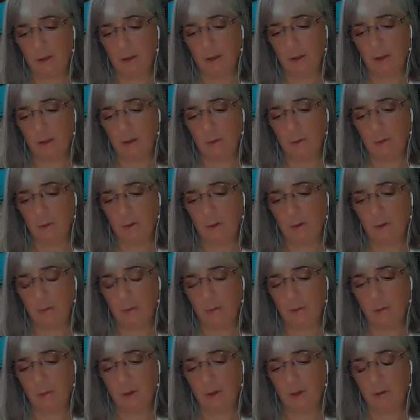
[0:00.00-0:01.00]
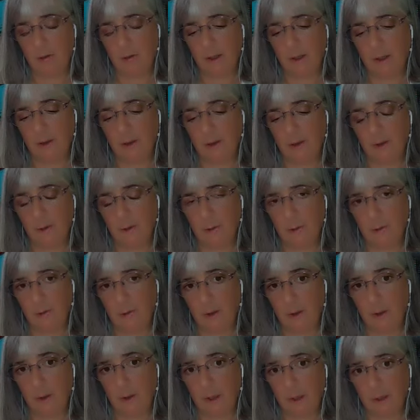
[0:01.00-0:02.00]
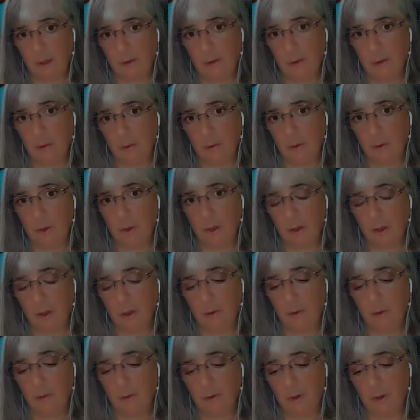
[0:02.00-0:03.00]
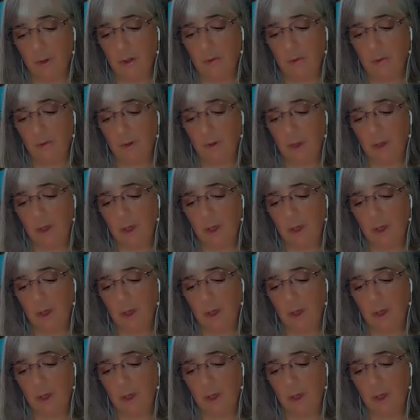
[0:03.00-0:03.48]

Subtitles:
with a water violet who is neglected working on themselves.